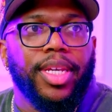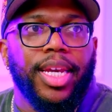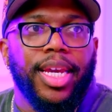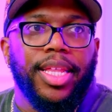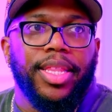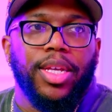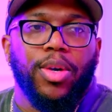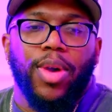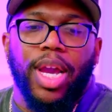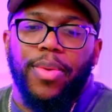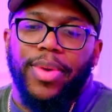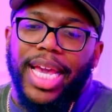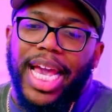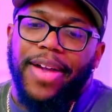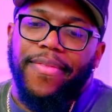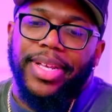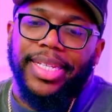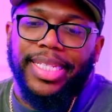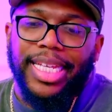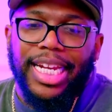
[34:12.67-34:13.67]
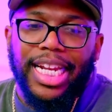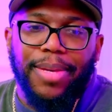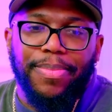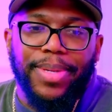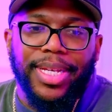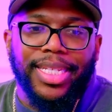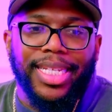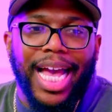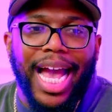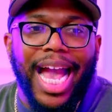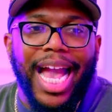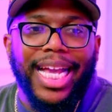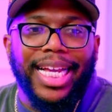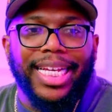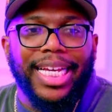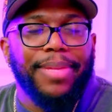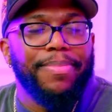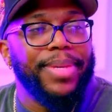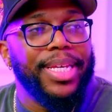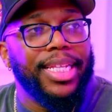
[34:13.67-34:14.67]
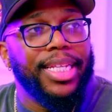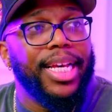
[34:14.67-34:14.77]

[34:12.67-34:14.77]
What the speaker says: And the way we have it set up is I can be